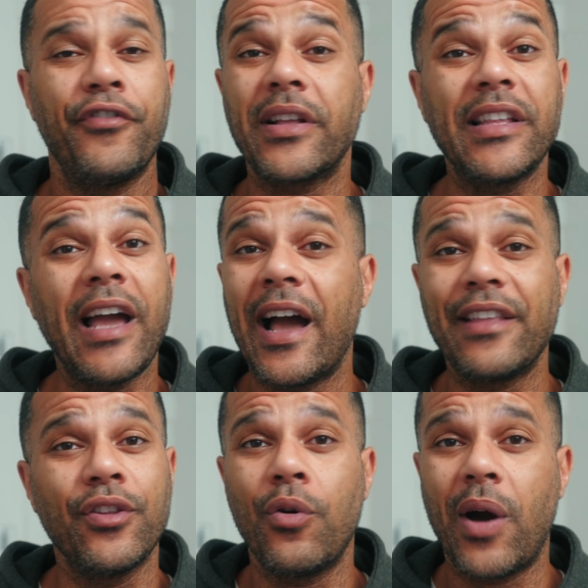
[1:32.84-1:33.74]
frankly, I
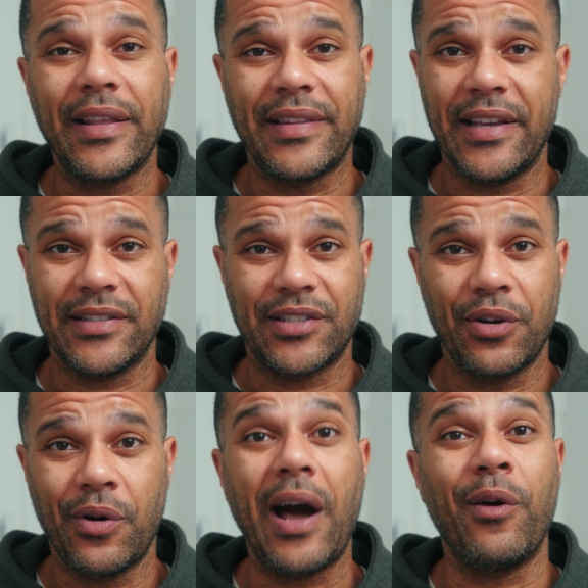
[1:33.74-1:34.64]
had no idea,
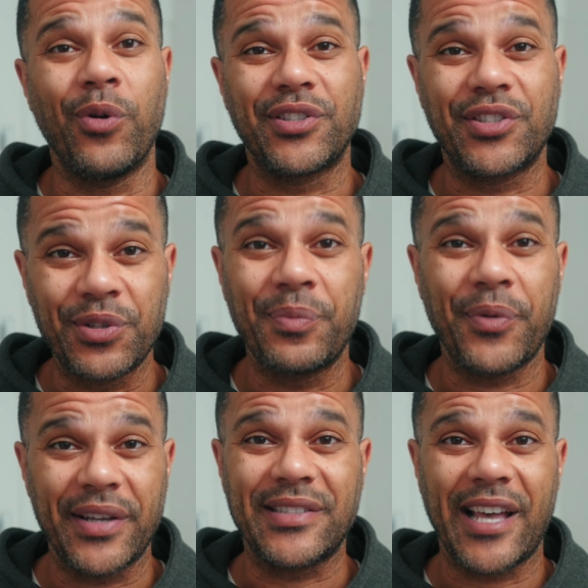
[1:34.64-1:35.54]
so I was
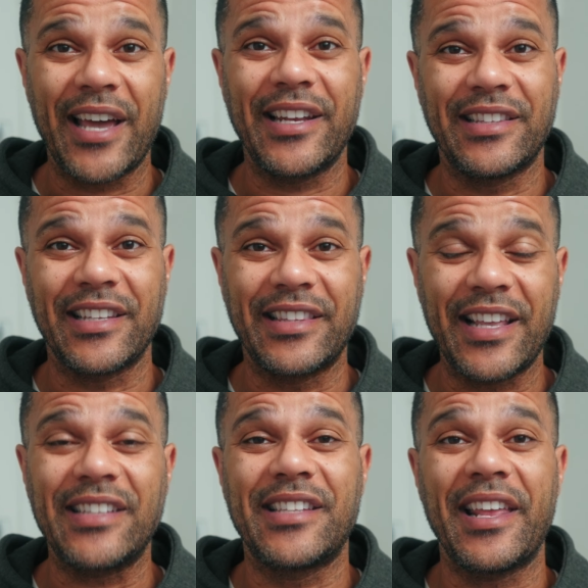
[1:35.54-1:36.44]
super excited to
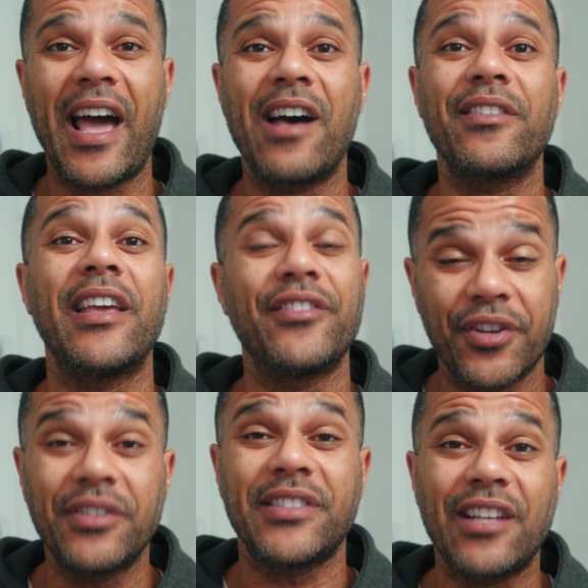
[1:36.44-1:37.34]
test it out, and
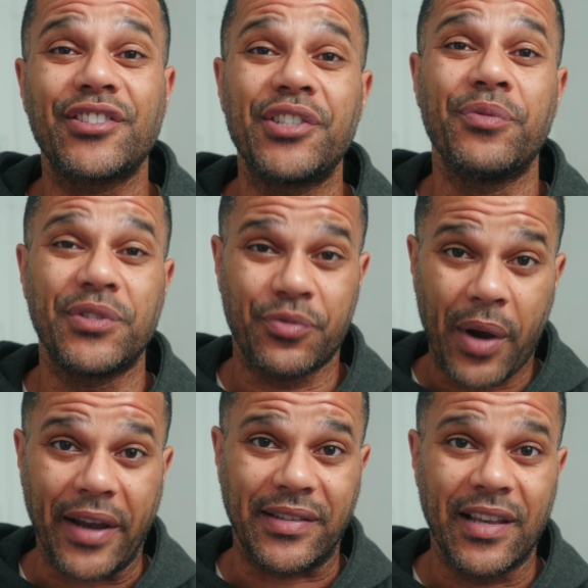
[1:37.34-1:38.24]
turns out she was
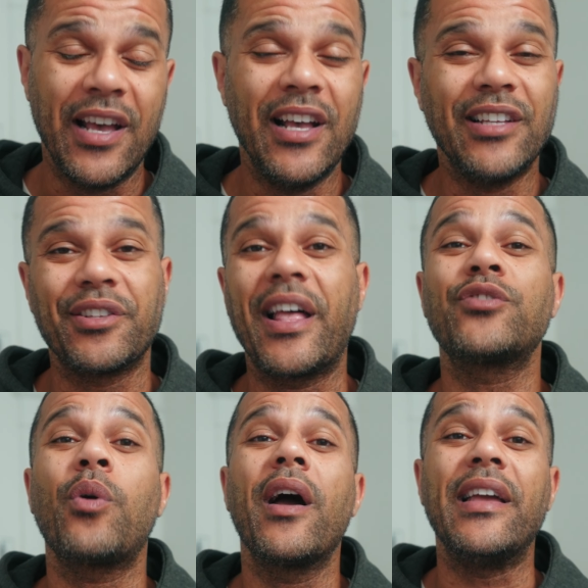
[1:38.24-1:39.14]
right. So
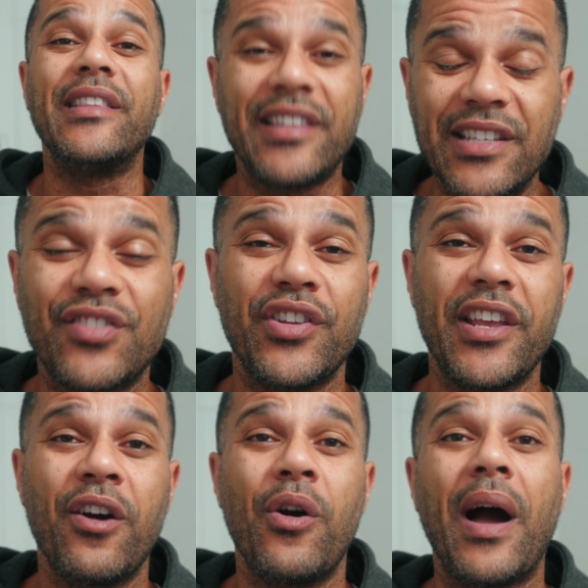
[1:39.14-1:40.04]
that's why in this
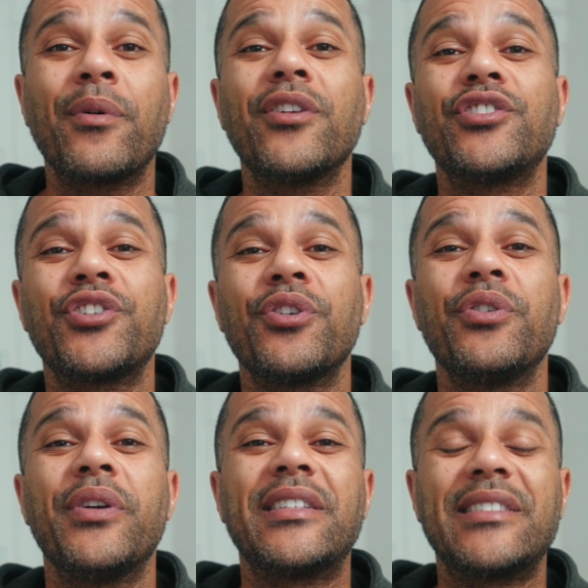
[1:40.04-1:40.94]
video, I'm gonna show
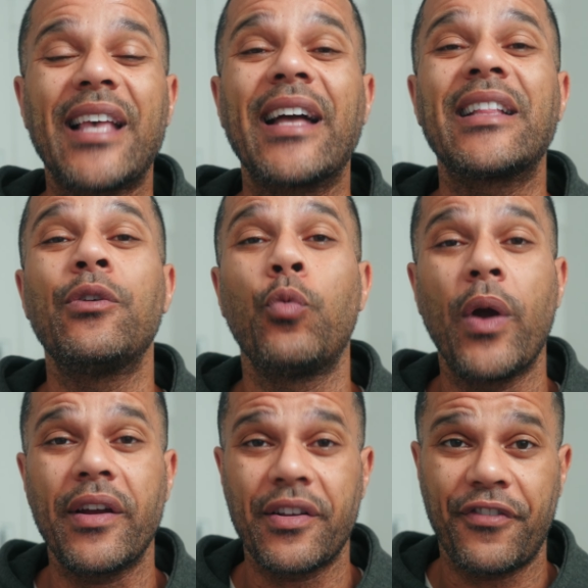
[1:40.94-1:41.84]
you exactly
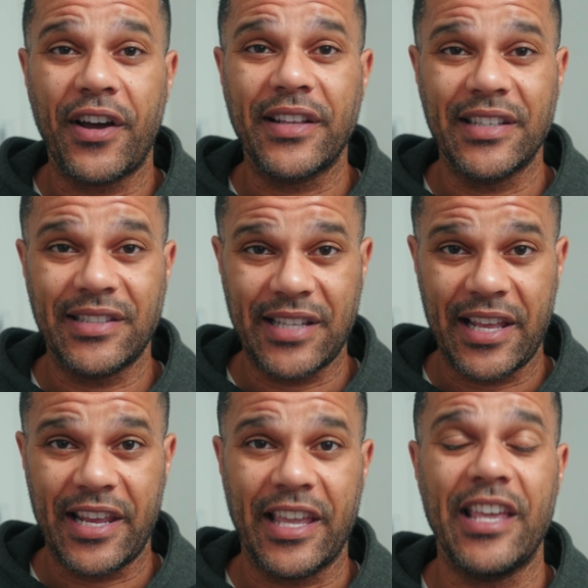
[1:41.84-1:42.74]
where to find this
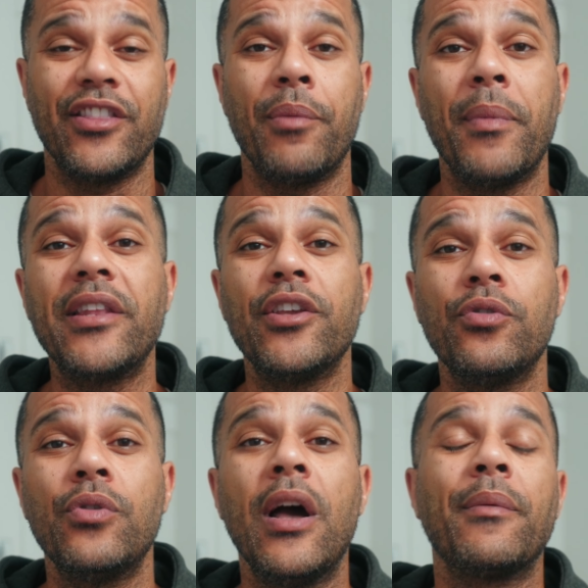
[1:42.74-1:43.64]
setting in the
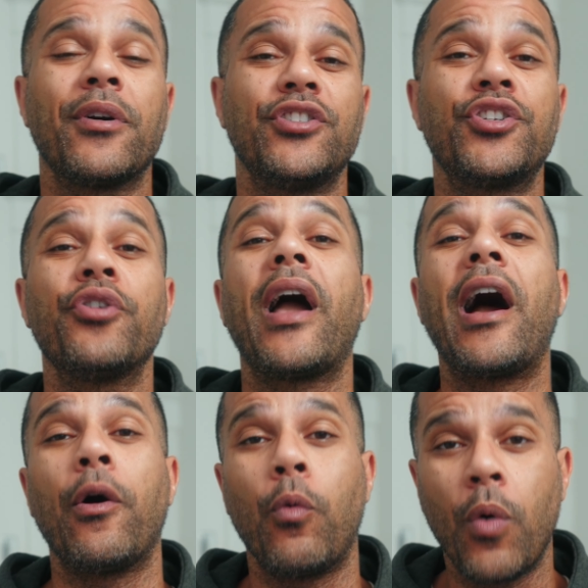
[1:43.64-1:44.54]
menu, I'm gonna show you
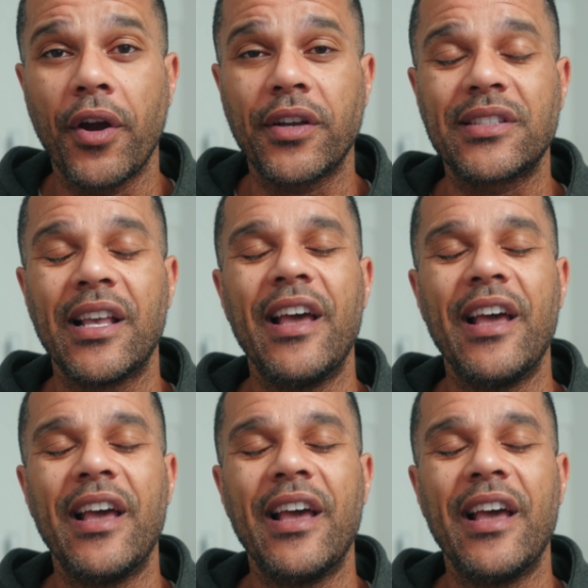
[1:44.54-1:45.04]
how it works,